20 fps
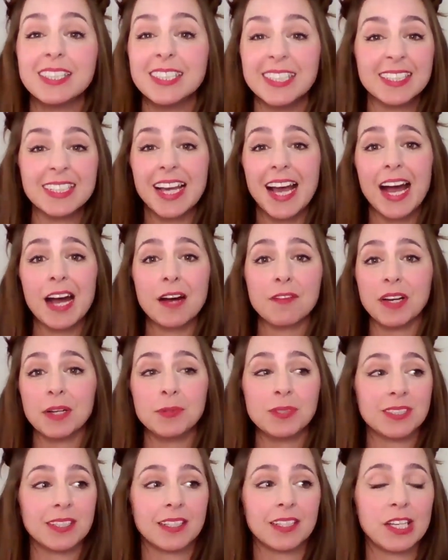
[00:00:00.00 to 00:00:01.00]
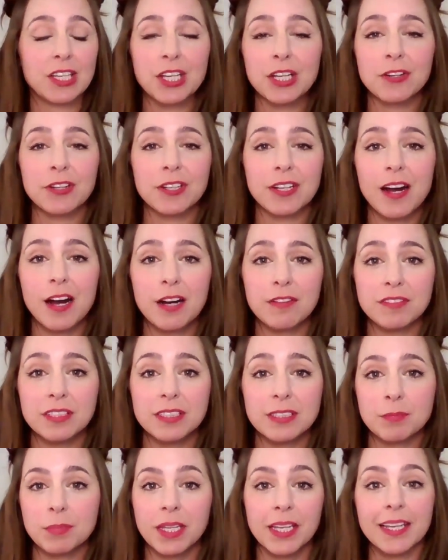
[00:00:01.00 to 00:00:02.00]
I didn't have. I was like a year and a half
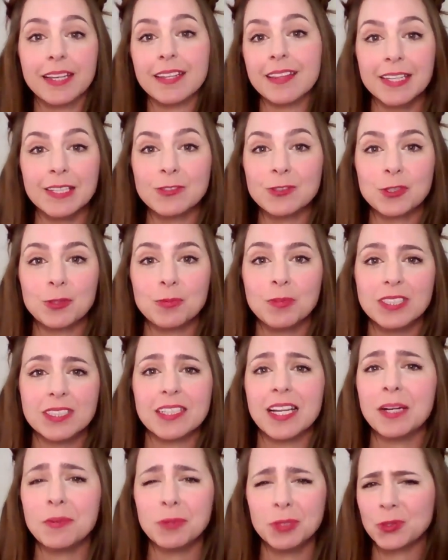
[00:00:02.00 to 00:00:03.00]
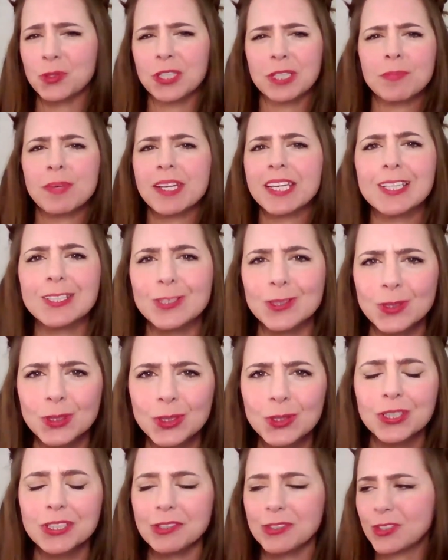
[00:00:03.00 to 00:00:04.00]
into playing the instrument and I was already making
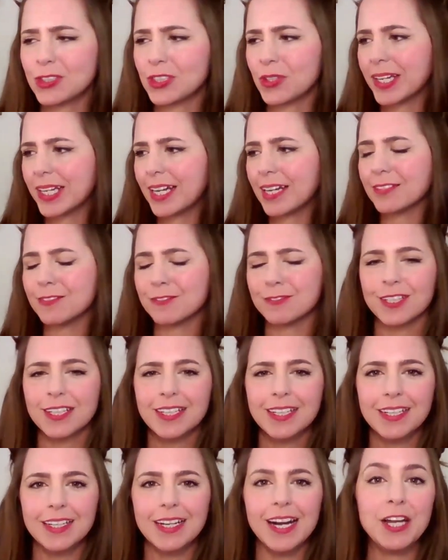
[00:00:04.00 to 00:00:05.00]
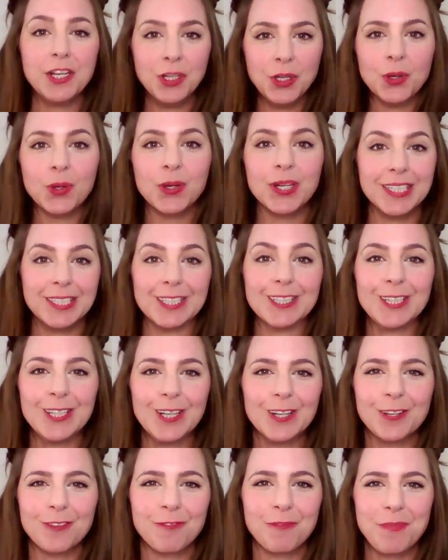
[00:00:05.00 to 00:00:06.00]
tutorials. So it kind of annoyed a
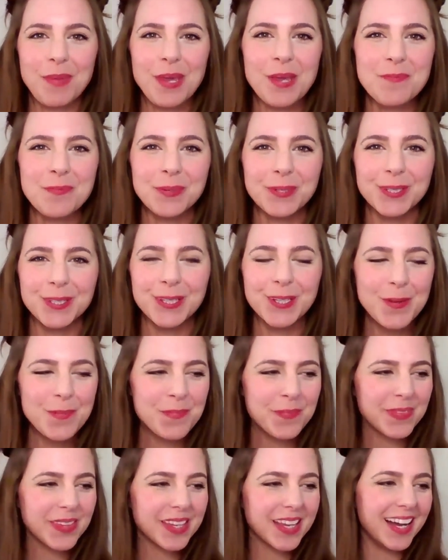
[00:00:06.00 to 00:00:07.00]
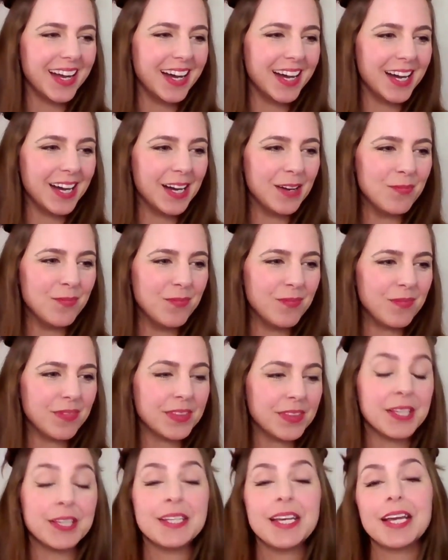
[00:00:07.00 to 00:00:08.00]
lot of people
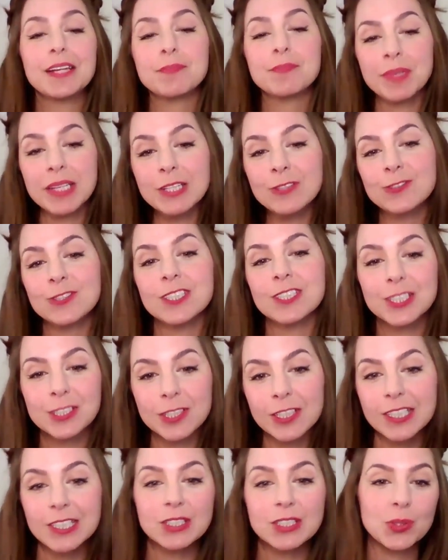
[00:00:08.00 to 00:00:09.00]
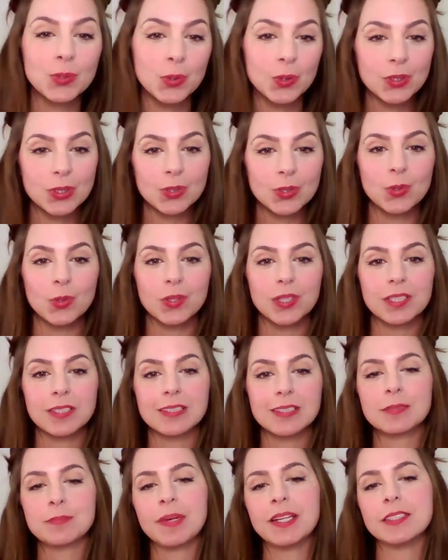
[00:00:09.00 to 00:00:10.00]
that had been traditionally taught or that
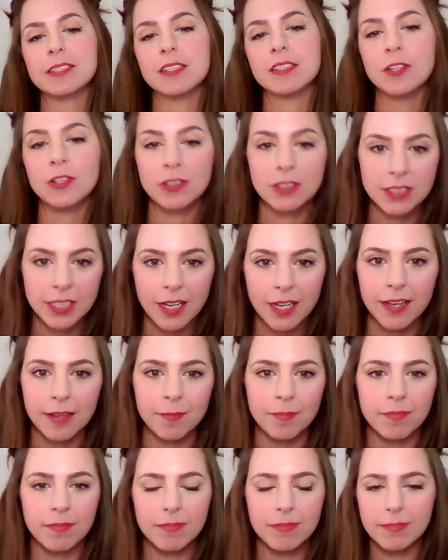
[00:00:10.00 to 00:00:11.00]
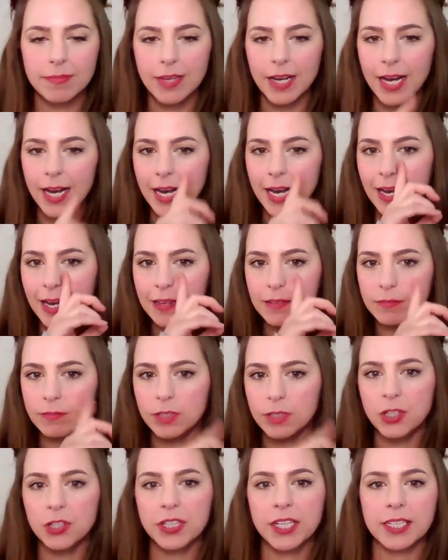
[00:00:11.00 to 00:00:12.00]
had spent a long time
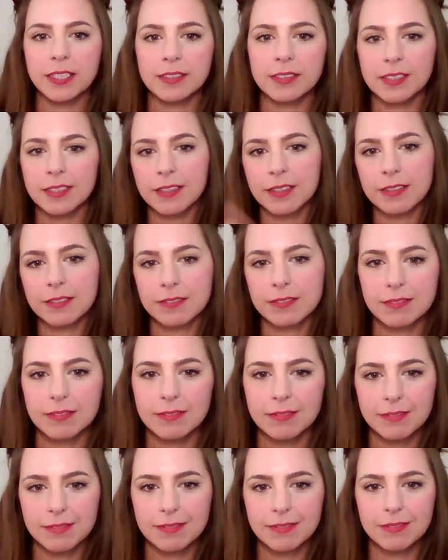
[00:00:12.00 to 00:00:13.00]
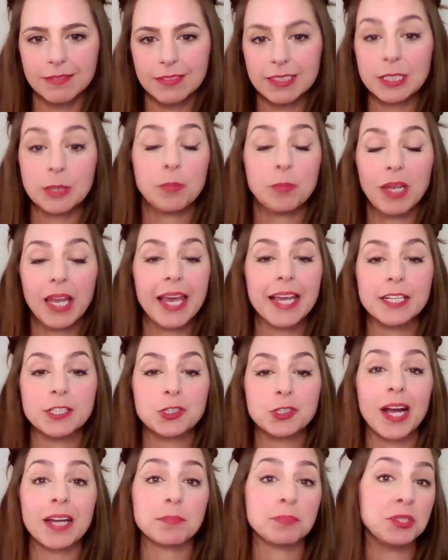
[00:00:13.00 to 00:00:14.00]
learning to play
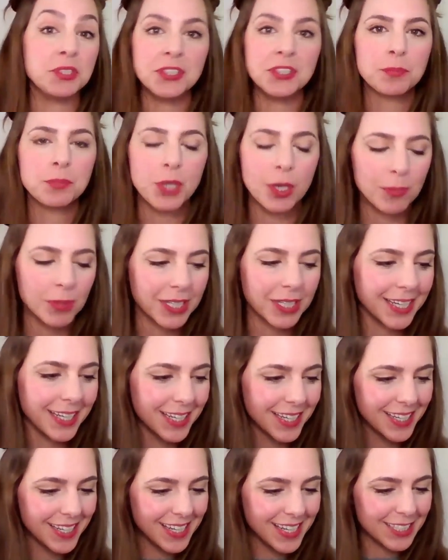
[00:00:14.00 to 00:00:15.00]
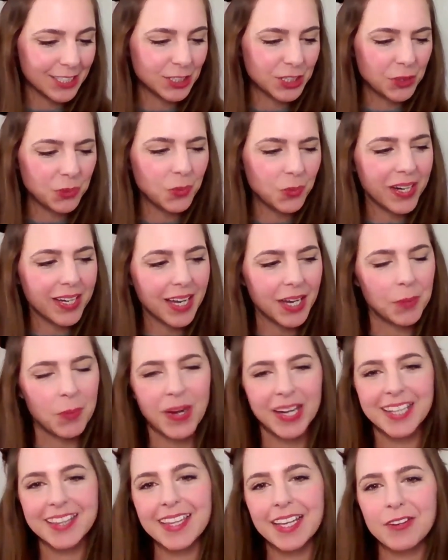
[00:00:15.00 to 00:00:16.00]
trad music properly. So when I
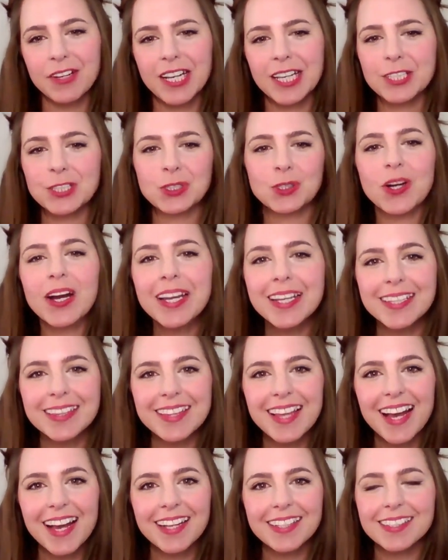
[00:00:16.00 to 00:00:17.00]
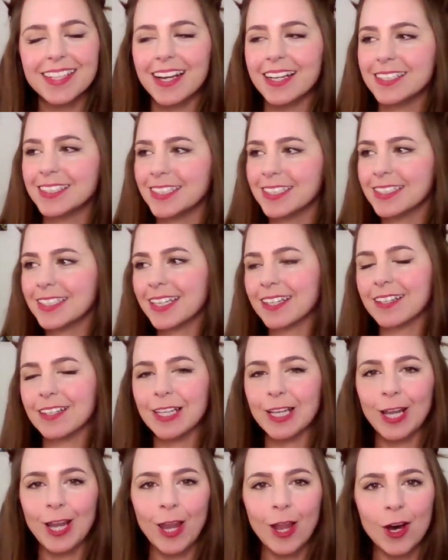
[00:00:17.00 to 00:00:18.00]
went in there and I tried that, I did get a
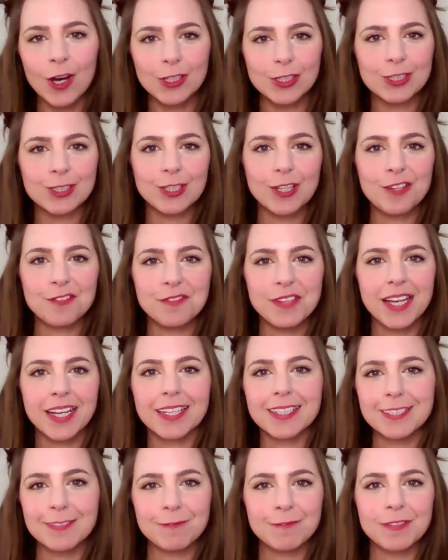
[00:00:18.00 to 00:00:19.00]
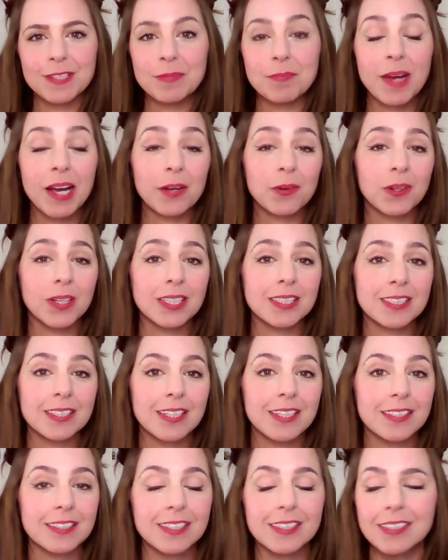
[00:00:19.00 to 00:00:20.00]
lot of negative feedback when I
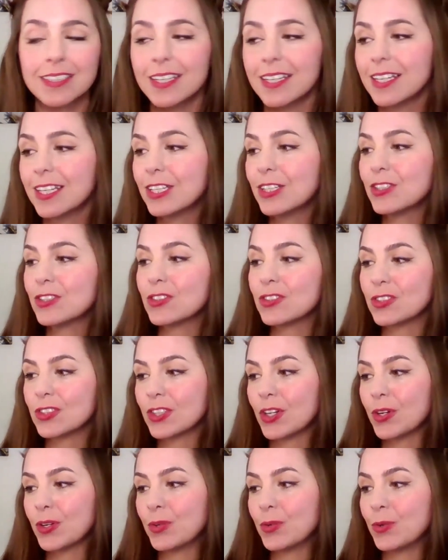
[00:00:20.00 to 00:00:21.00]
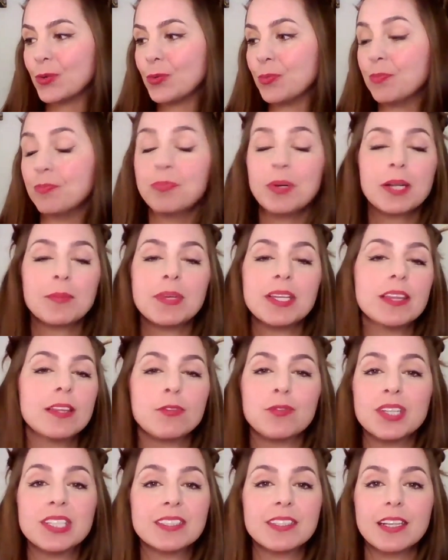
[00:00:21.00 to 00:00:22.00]
started. So, but I mean,
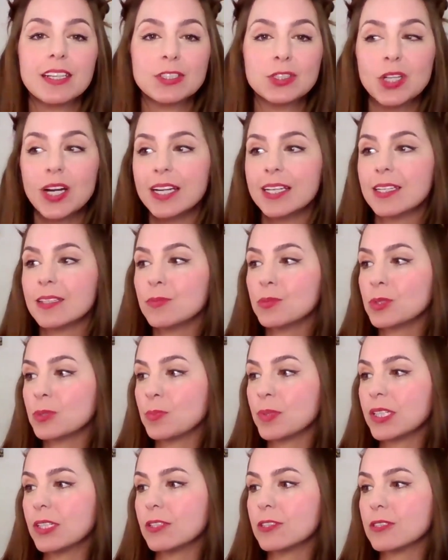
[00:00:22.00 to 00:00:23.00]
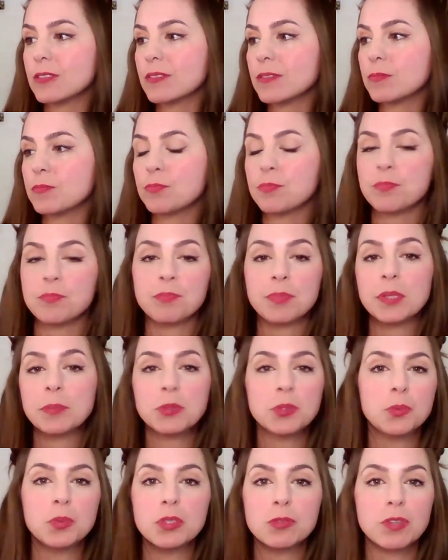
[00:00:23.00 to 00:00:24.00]
the reason I tried it was because
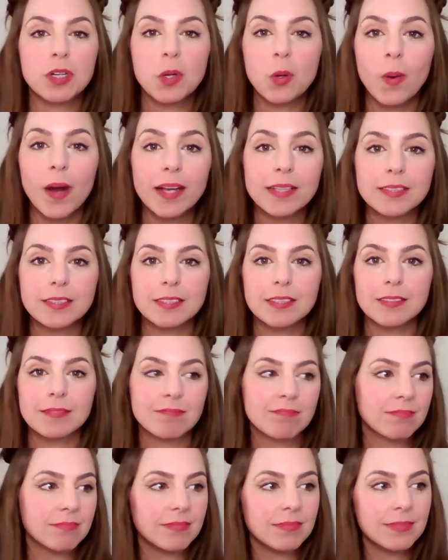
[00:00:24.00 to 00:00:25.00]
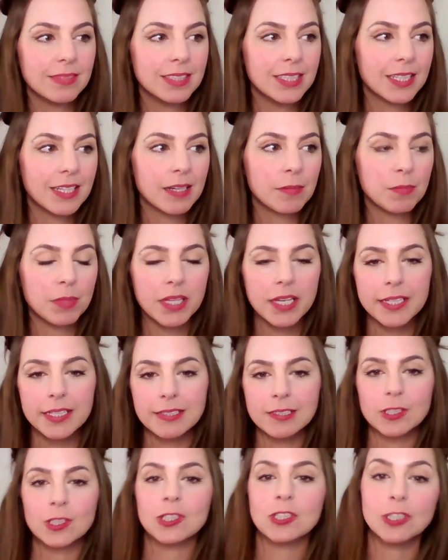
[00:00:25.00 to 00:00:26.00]
people would request that I play
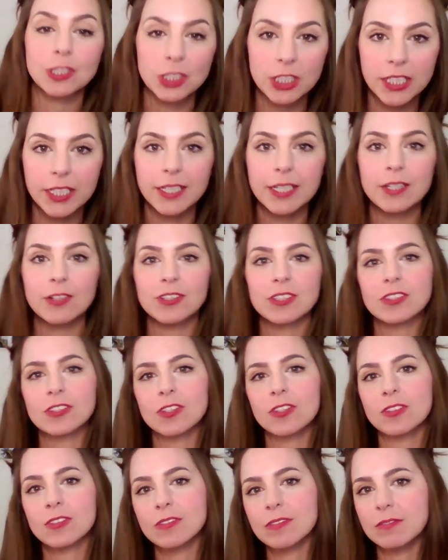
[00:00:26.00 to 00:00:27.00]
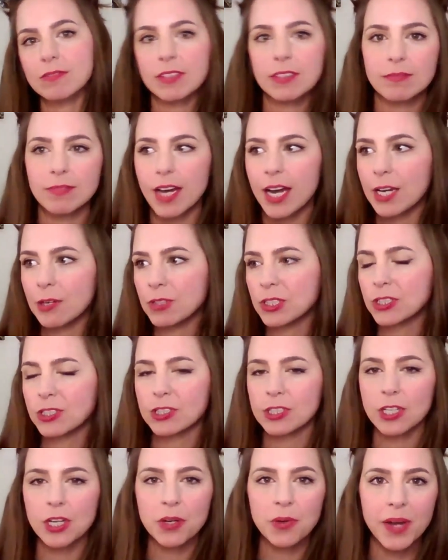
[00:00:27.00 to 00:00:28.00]
a certain jig or a certain Irish
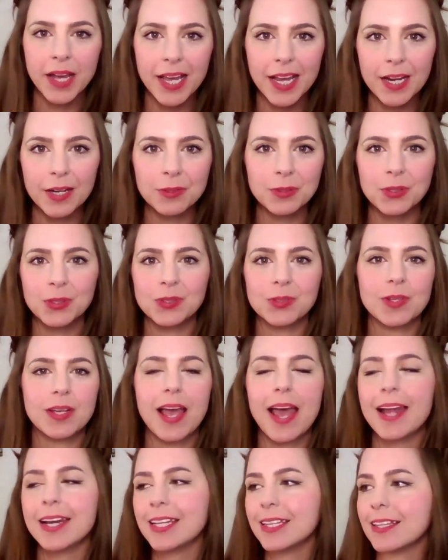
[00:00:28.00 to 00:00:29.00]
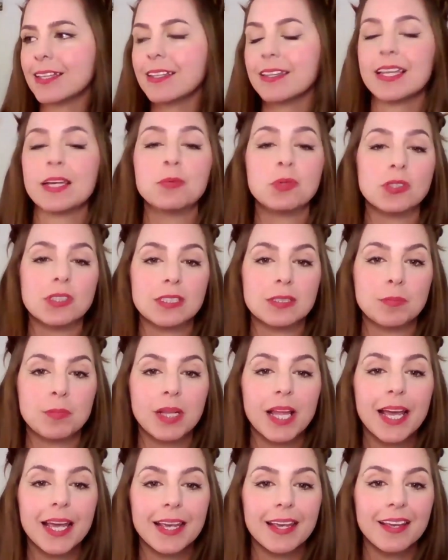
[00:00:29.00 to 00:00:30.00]
slow air or anything that they wanted to
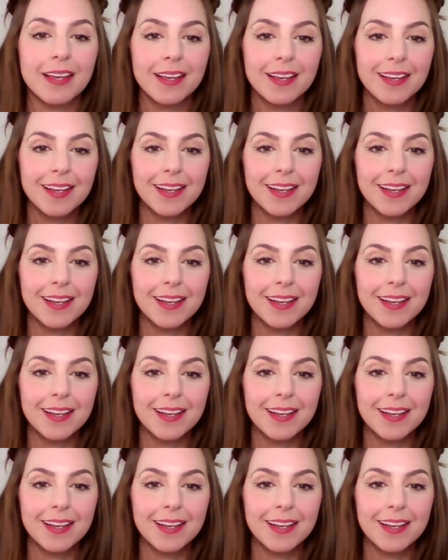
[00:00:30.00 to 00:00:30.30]
play.